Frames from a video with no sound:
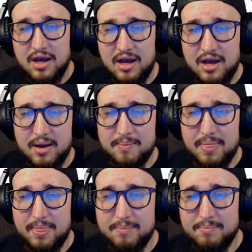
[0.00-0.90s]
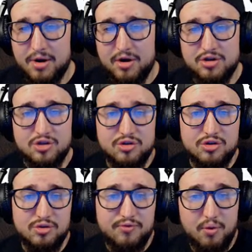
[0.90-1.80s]

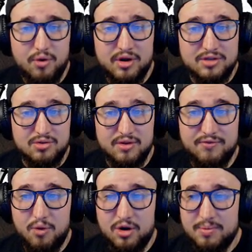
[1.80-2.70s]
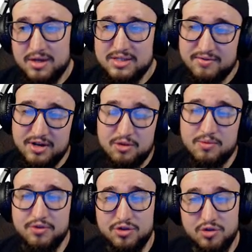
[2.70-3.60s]
Behringer Euphoria is only 40 bucks. They have another
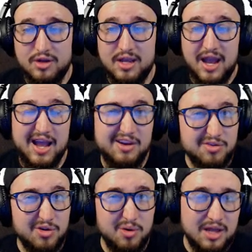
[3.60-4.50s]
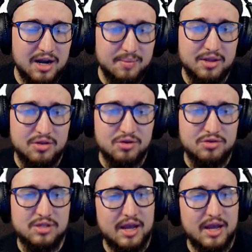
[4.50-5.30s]
one for 30. I don't know a lot about those.